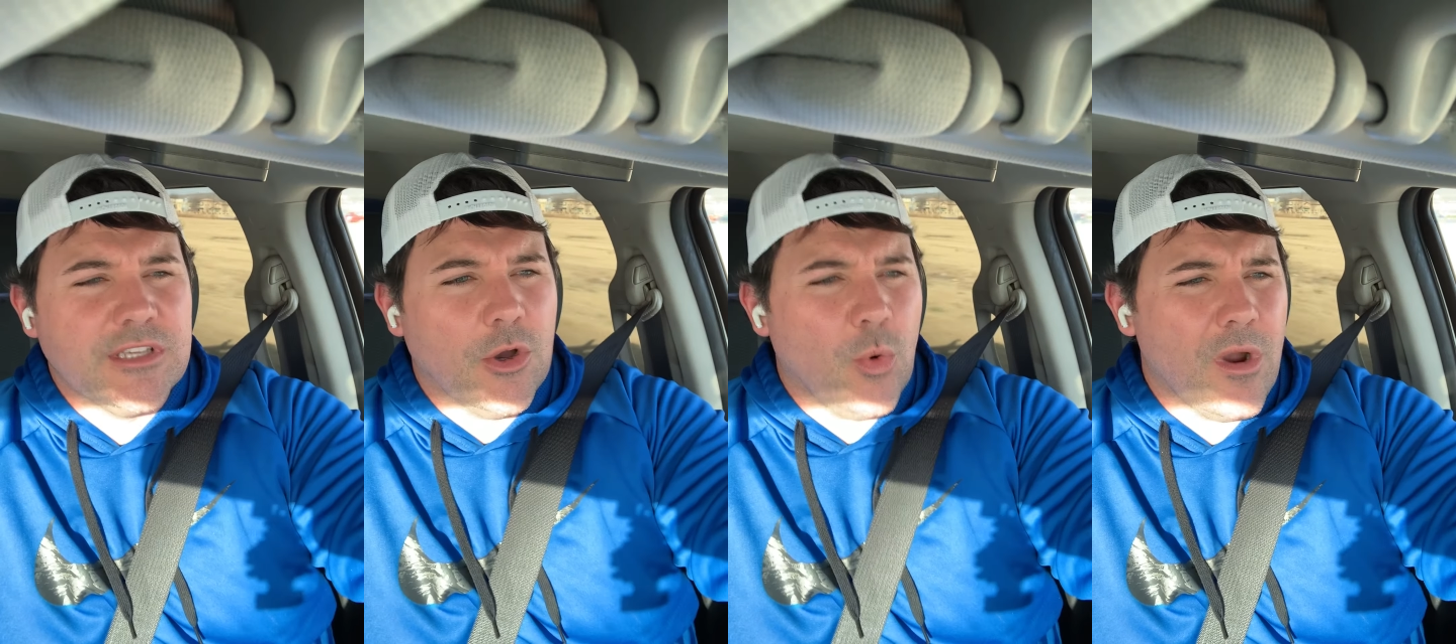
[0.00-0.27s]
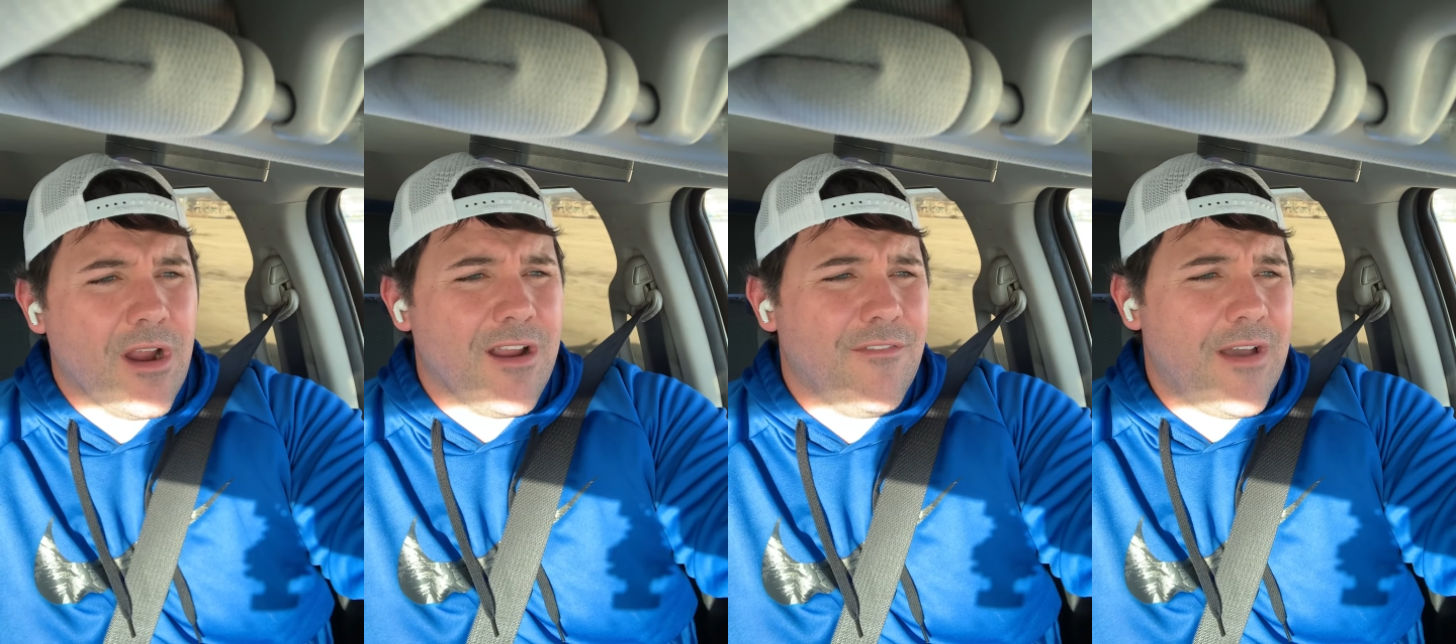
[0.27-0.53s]

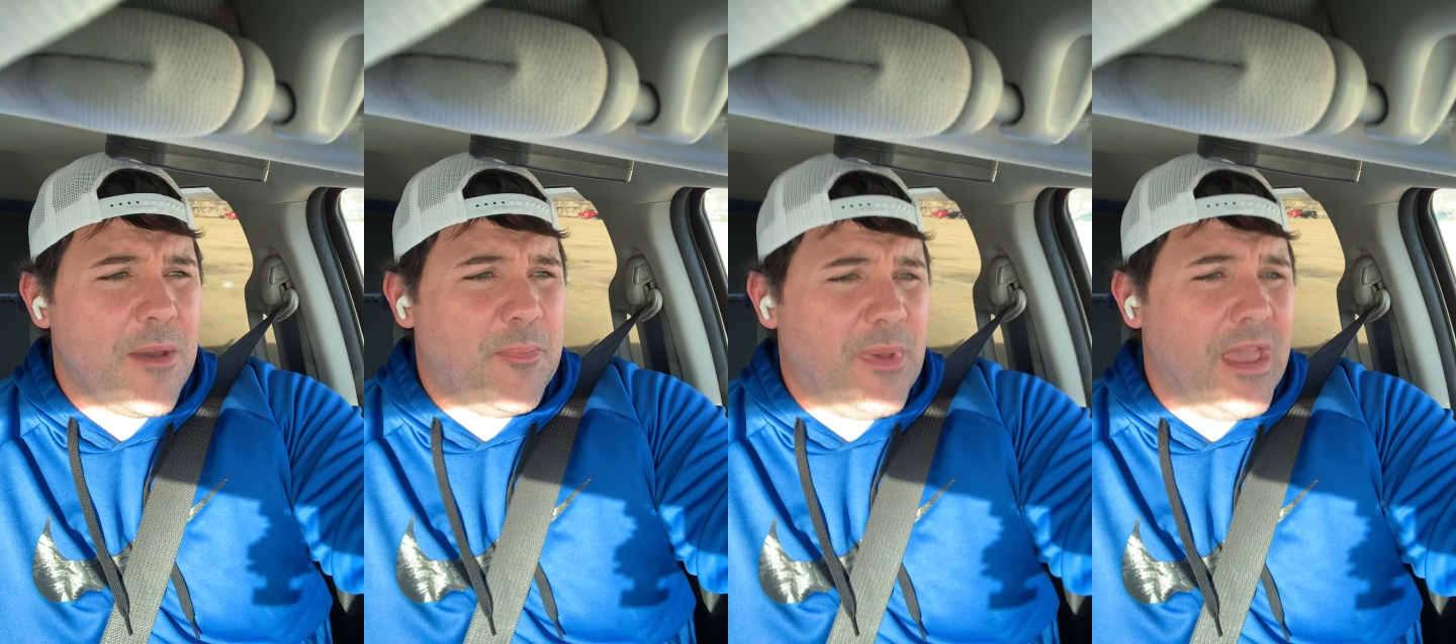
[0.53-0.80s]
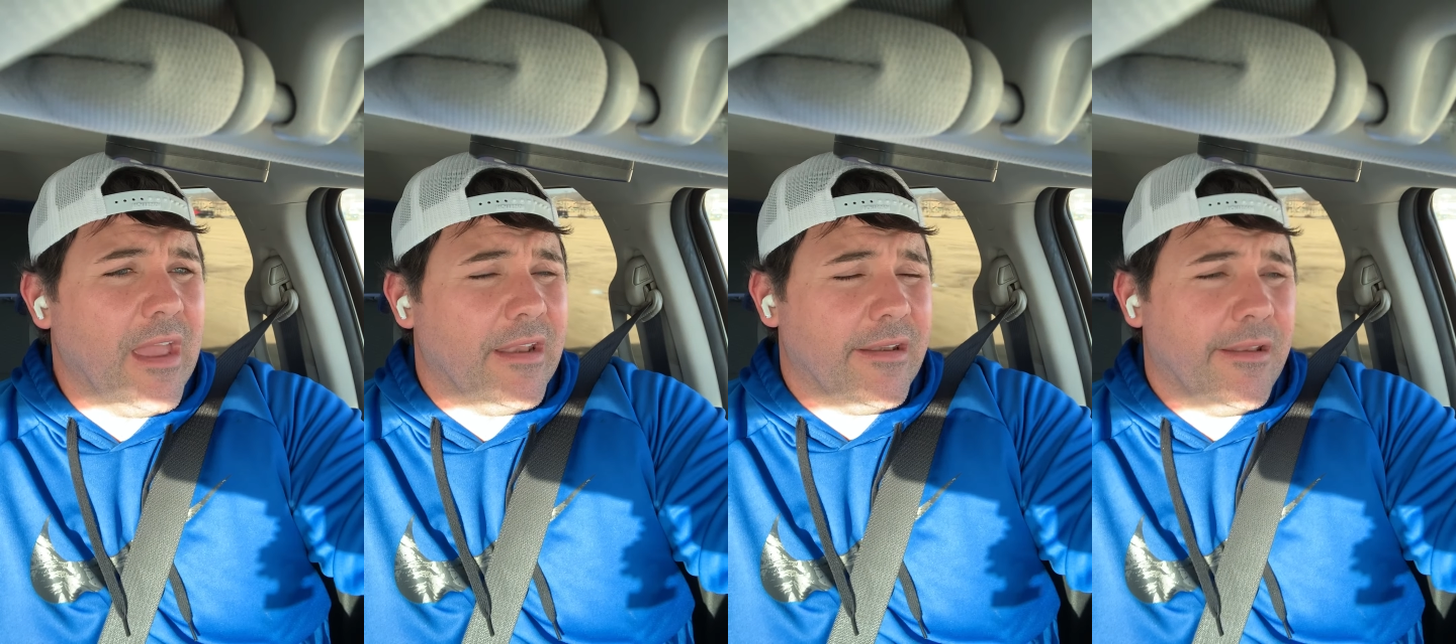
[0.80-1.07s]
where have I
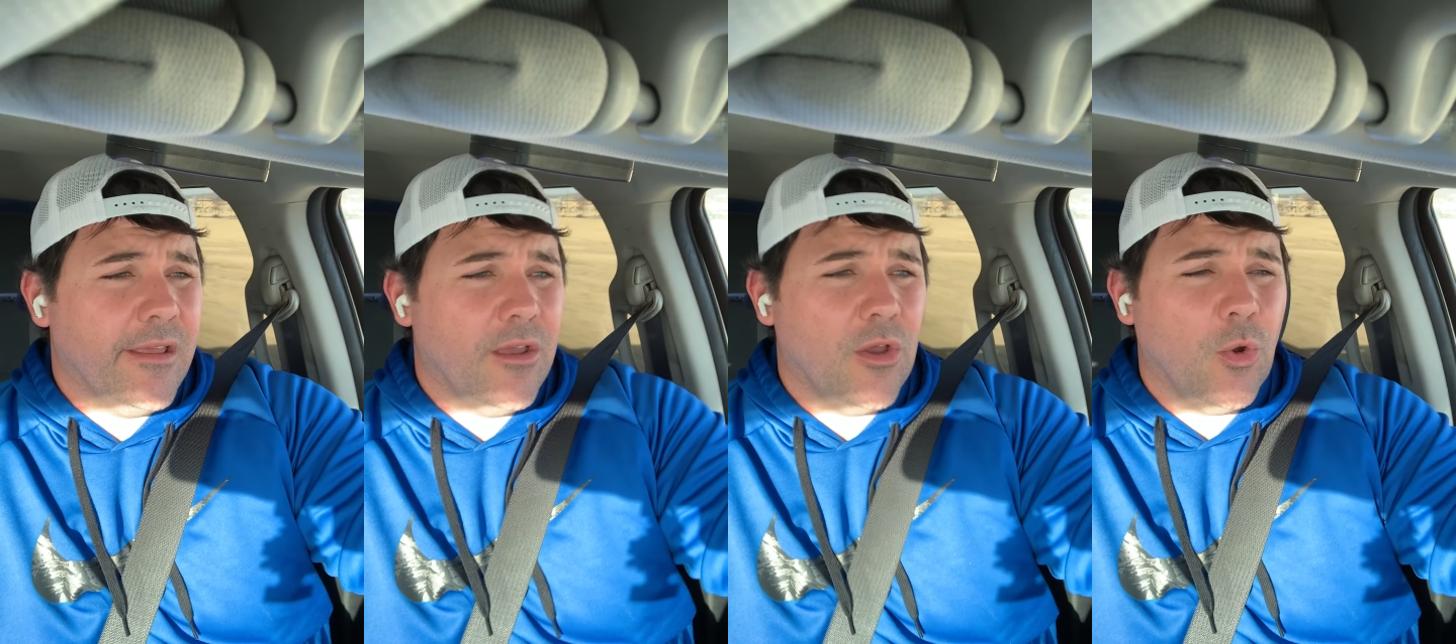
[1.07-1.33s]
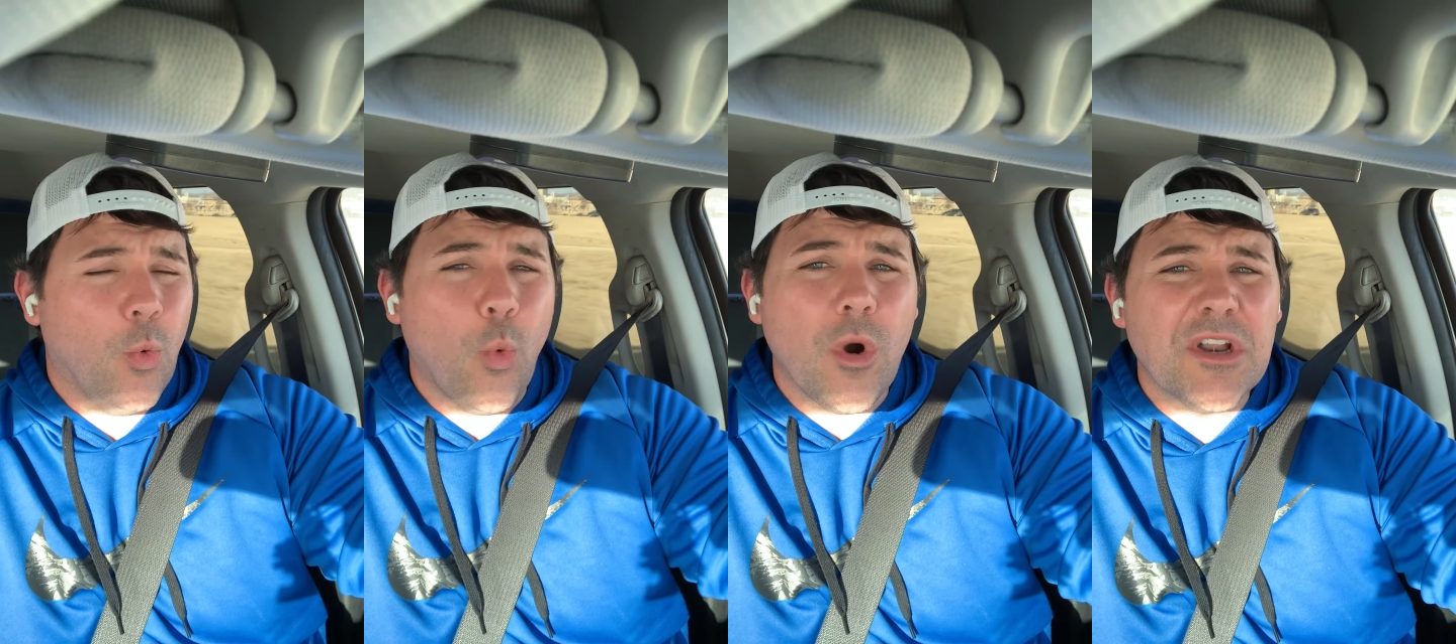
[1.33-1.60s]
been?
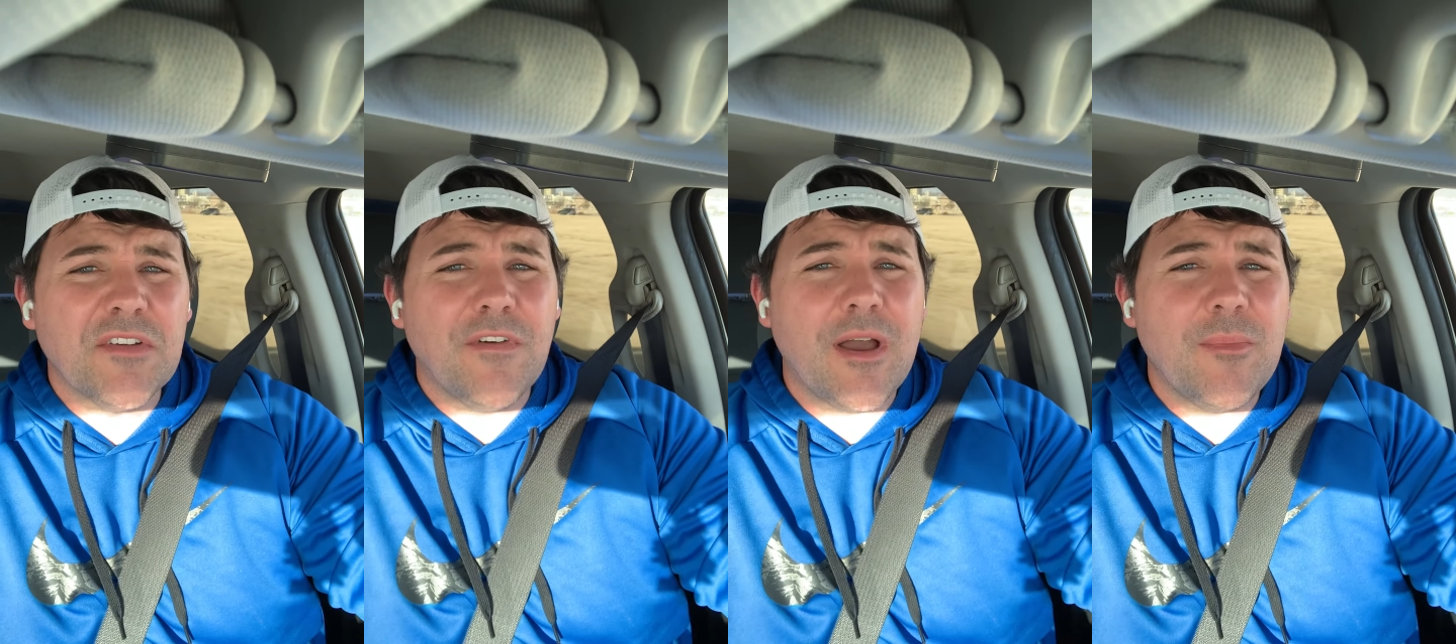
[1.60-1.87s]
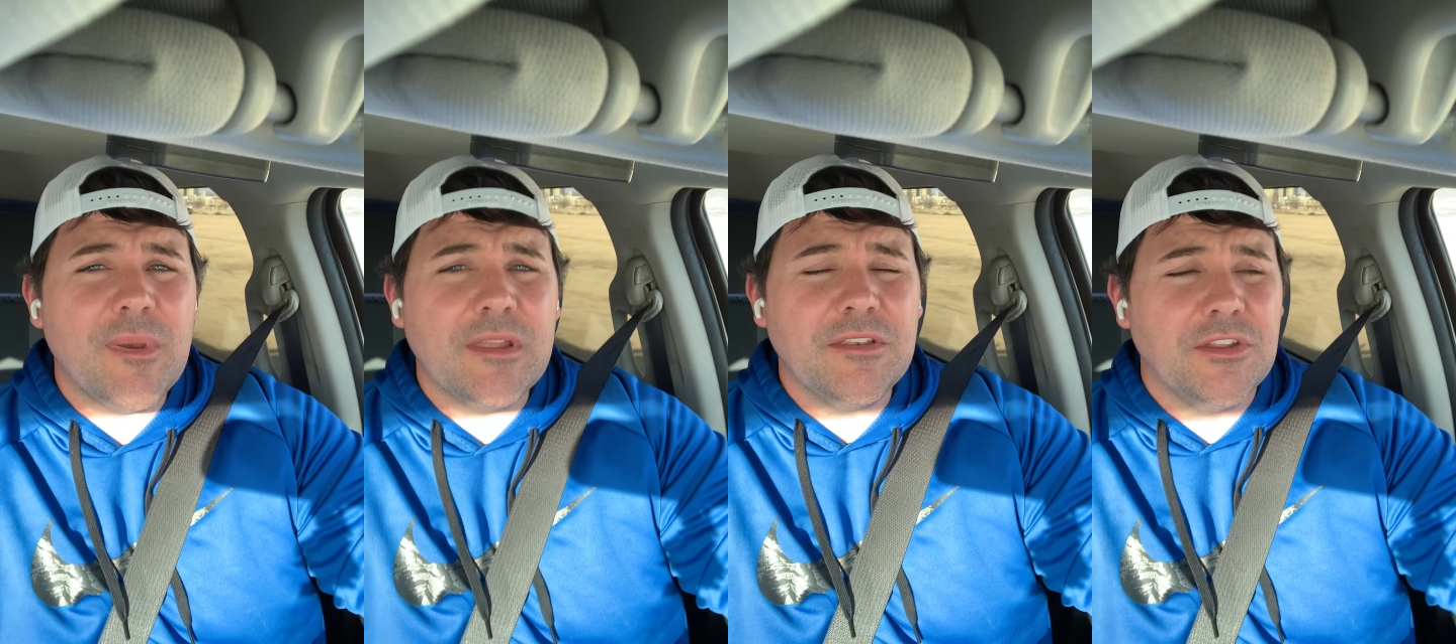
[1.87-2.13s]
What have I
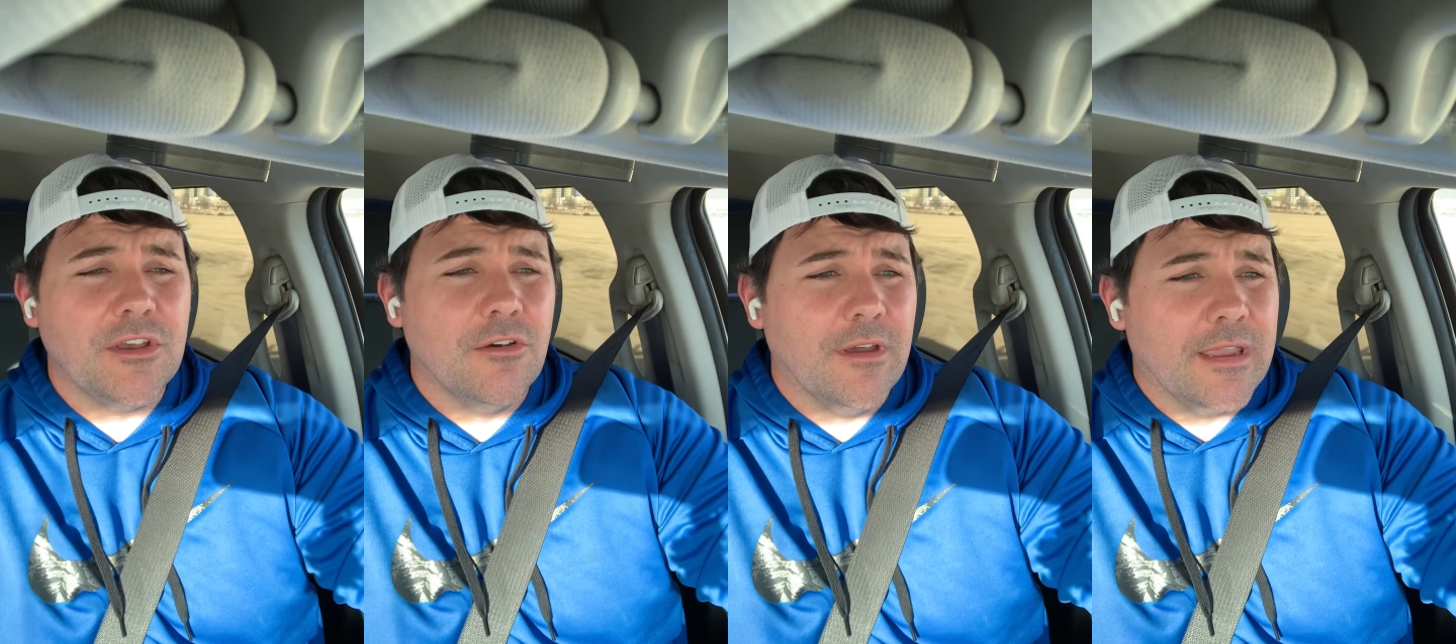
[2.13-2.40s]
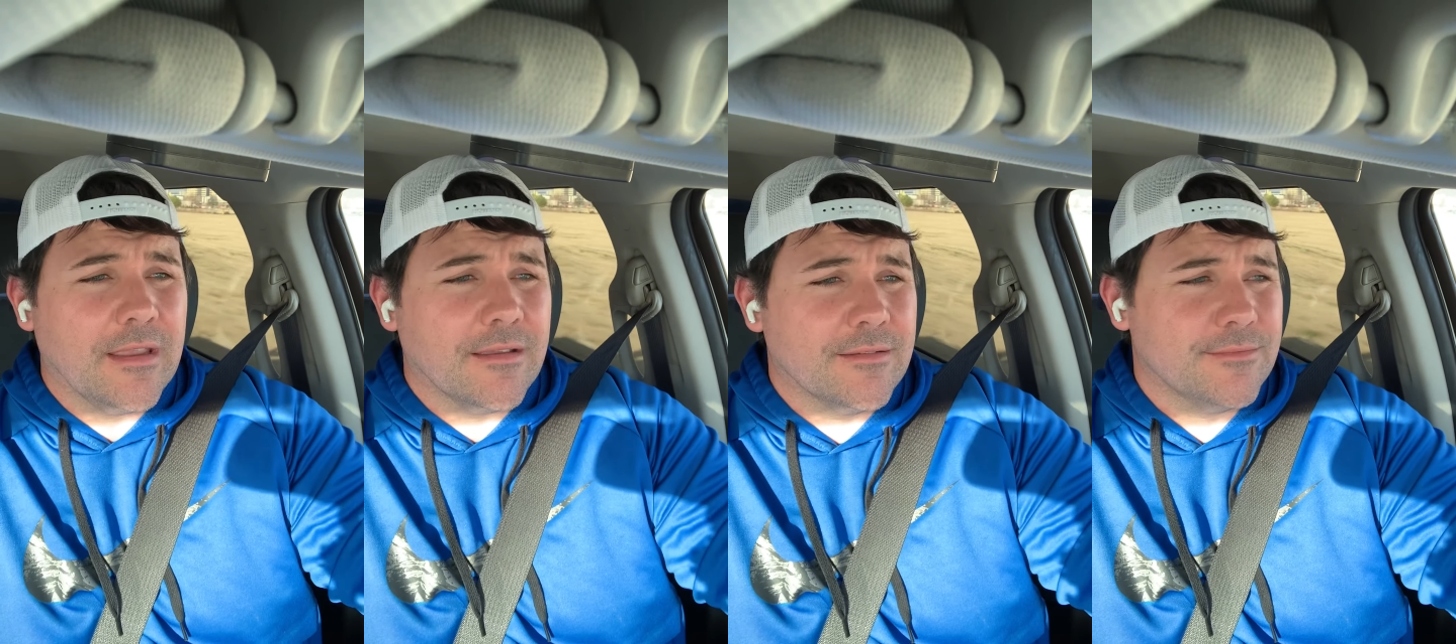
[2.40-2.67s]
been doing?